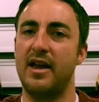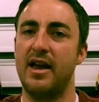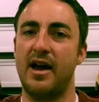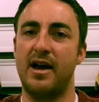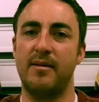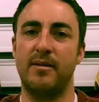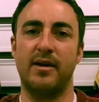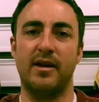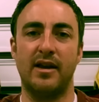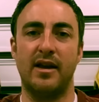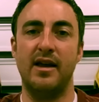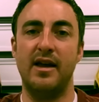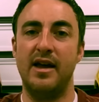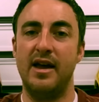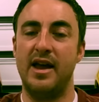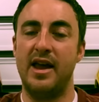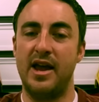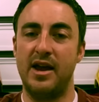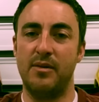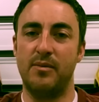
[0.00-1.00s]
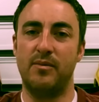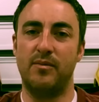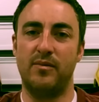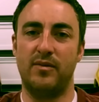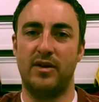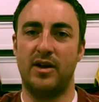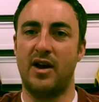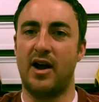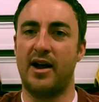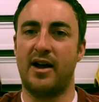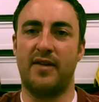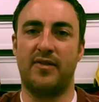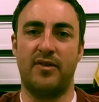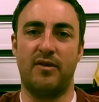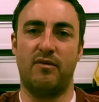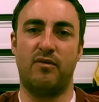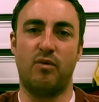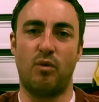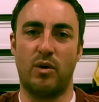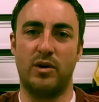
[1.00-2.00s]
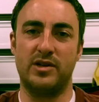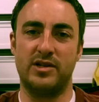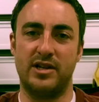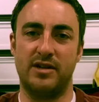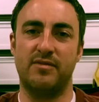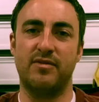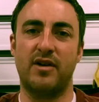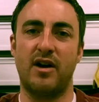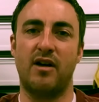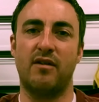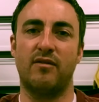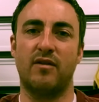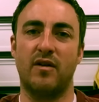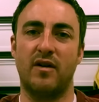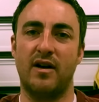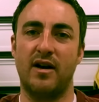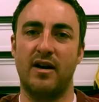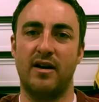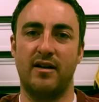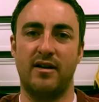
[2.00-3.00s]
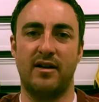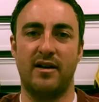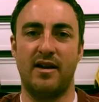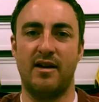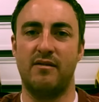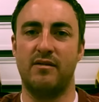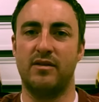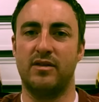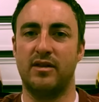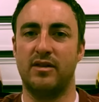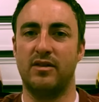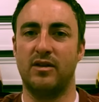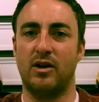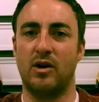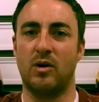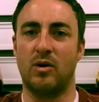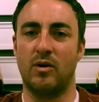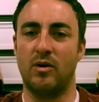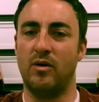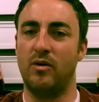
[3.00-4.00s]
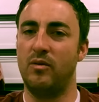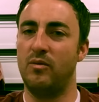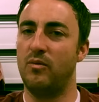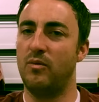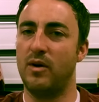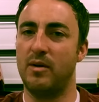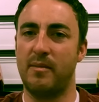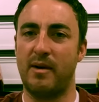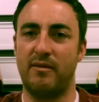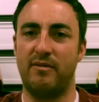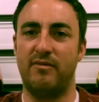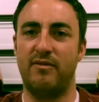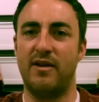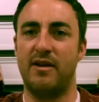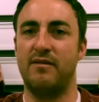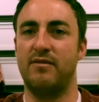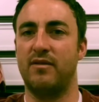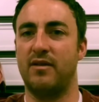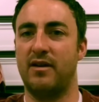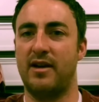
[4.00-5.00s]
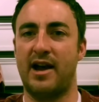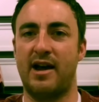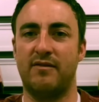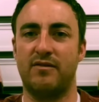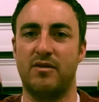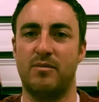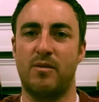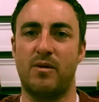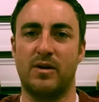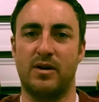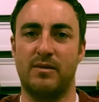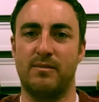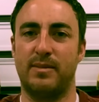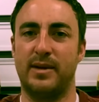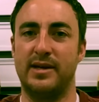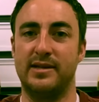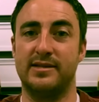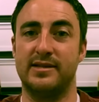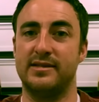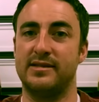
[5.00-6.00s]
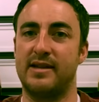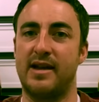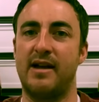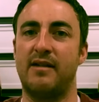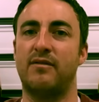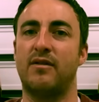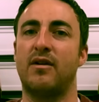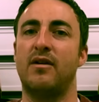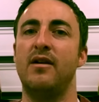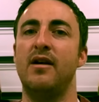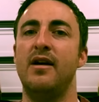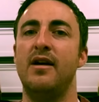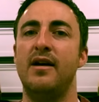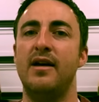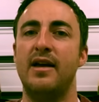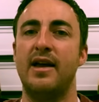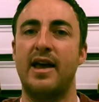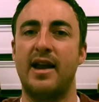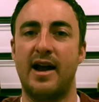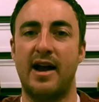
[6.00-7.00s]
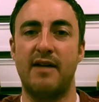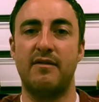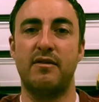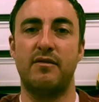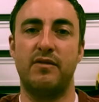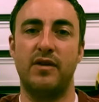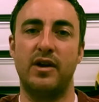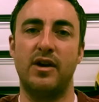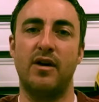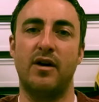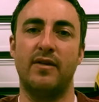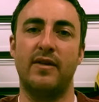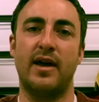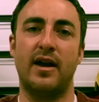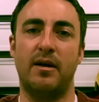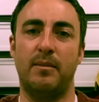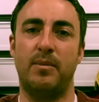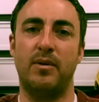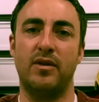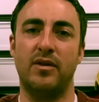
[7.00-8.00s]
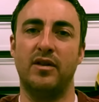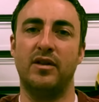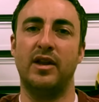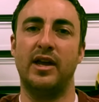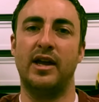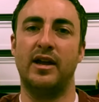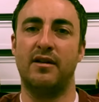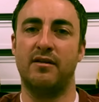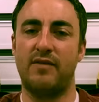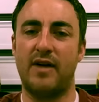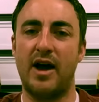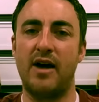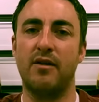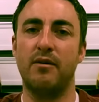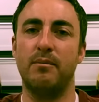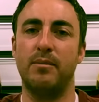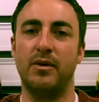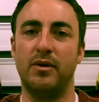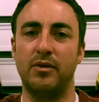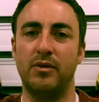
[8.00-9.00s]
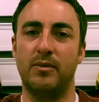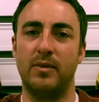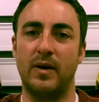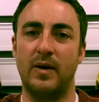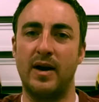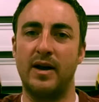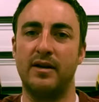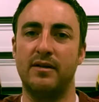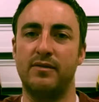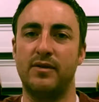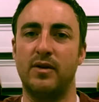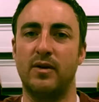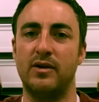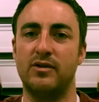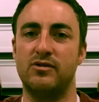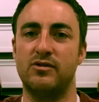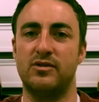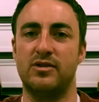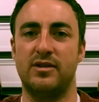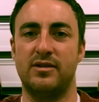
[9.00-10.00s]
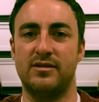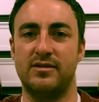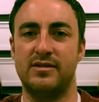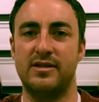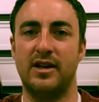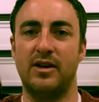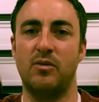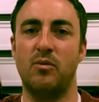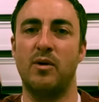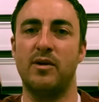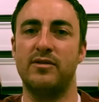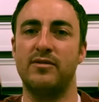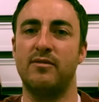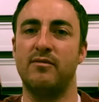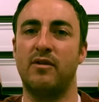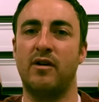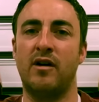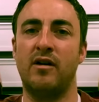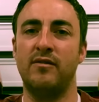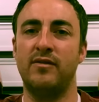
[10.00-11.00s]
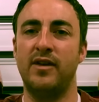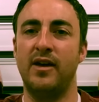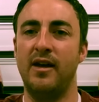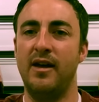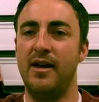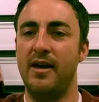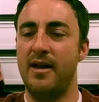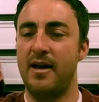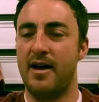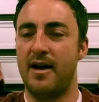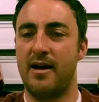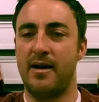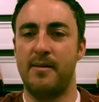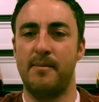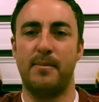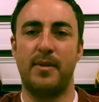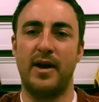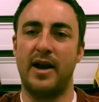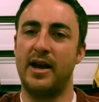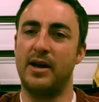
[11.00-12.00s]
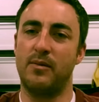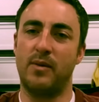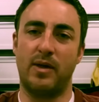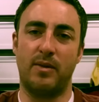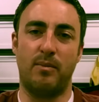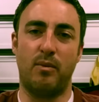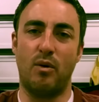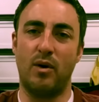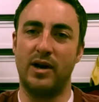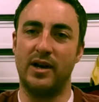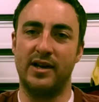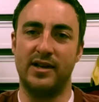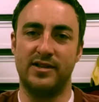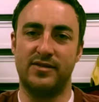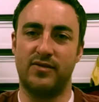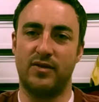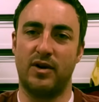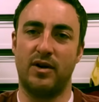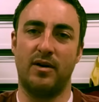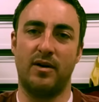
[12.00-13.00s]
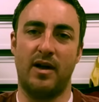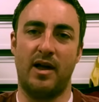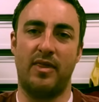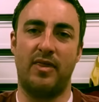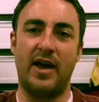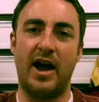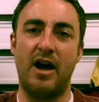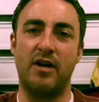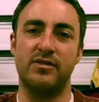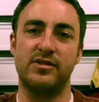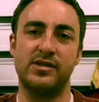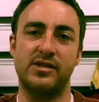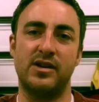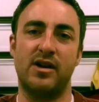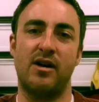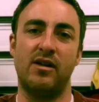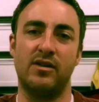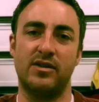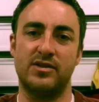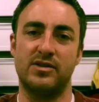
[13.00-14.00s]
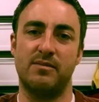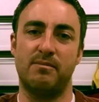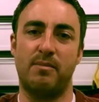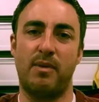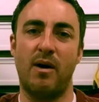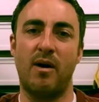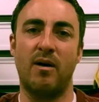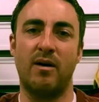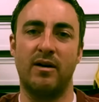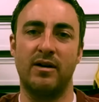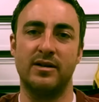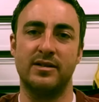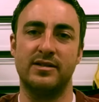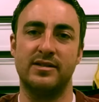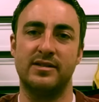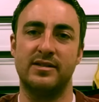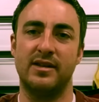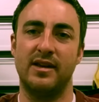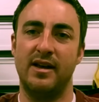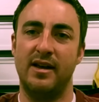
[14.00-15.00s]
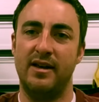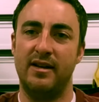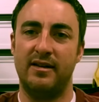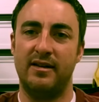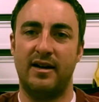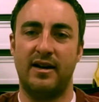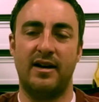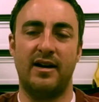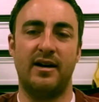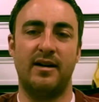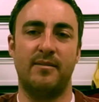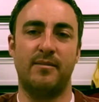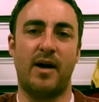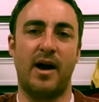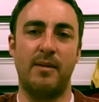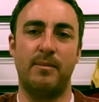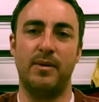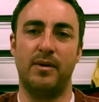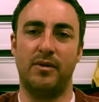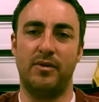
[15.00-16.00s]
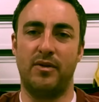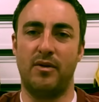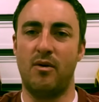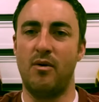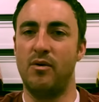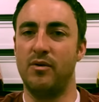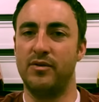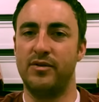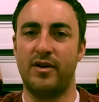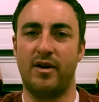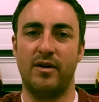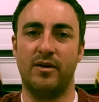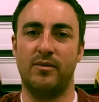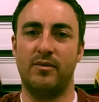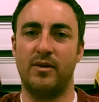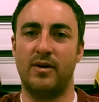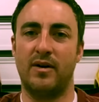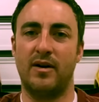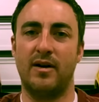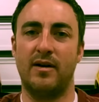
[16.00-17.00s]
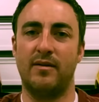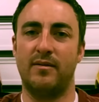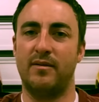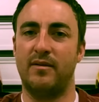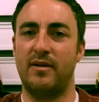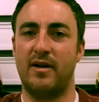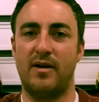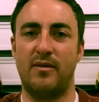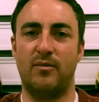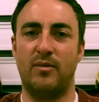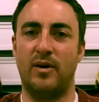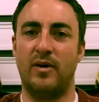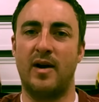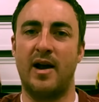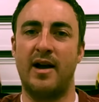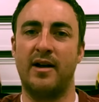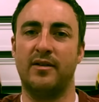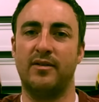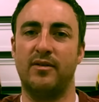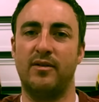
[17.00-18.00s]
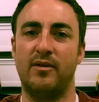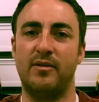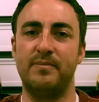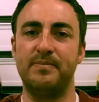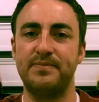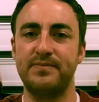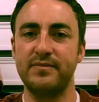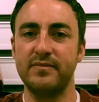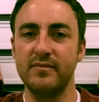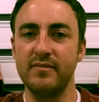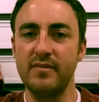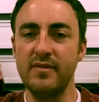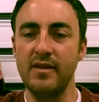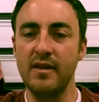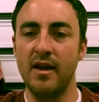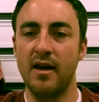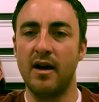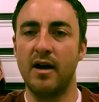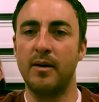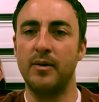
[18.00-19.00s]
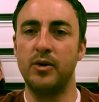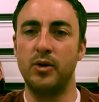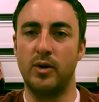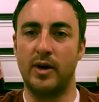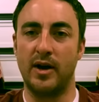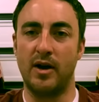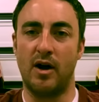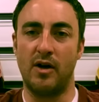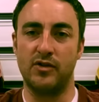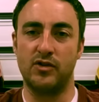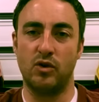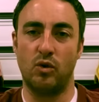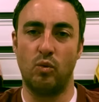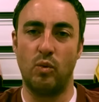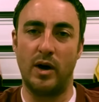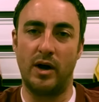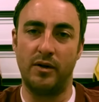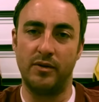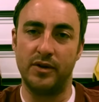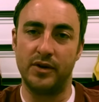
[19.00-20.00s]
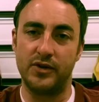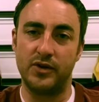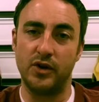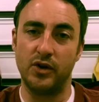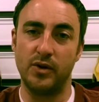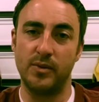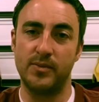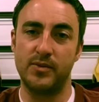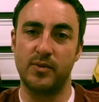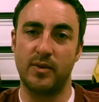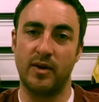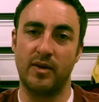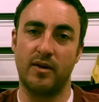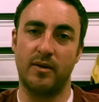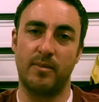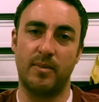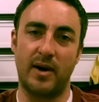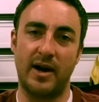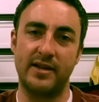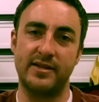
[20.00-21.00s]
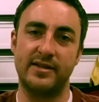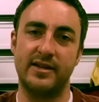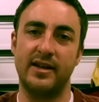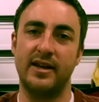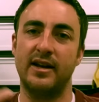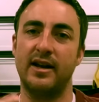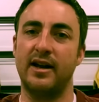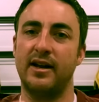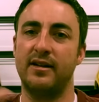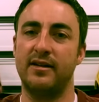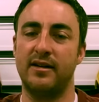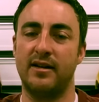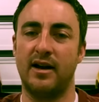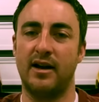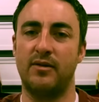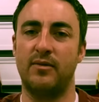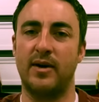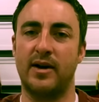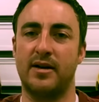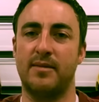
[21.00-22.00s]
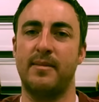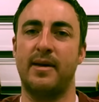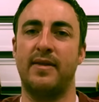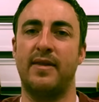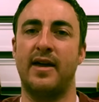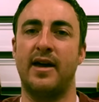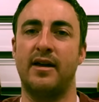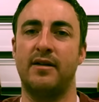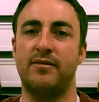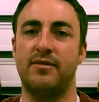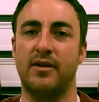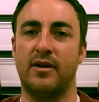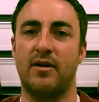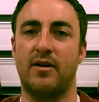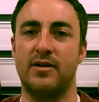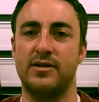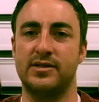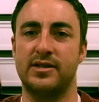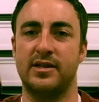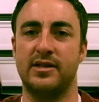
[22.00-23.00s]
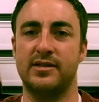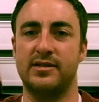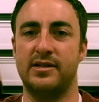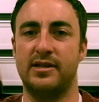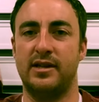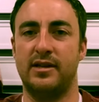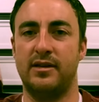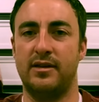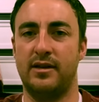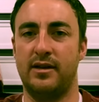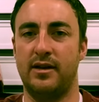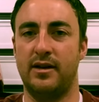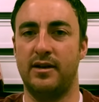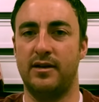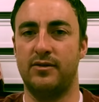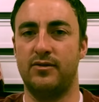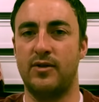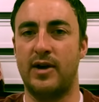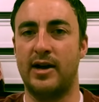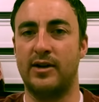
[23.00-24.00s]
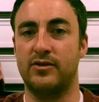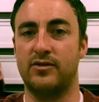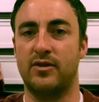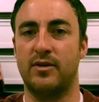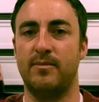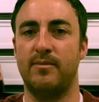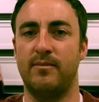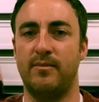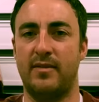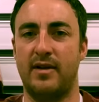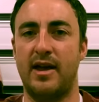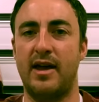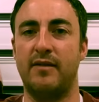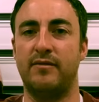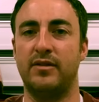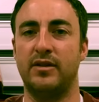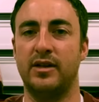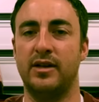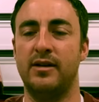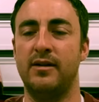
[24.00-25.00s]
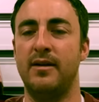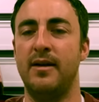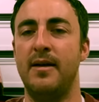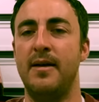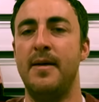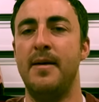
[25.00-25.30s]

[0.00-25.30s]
I mean, it, you know, I got the Ford diff covered and everything, the girdle, one of my favorite aftermarket pieces ever. And I have a video on that I'll put in the link of how to build the rear end if you're interested in seeing what's involved. Um, but anyway, the point is for $1,000 in parts, um, I built the whole solid rear, rear axle. Uh, you can also weld the tubes where they're pressed in. I'd, I'd recommend that if the car is going to see the uh, drag strip heavily.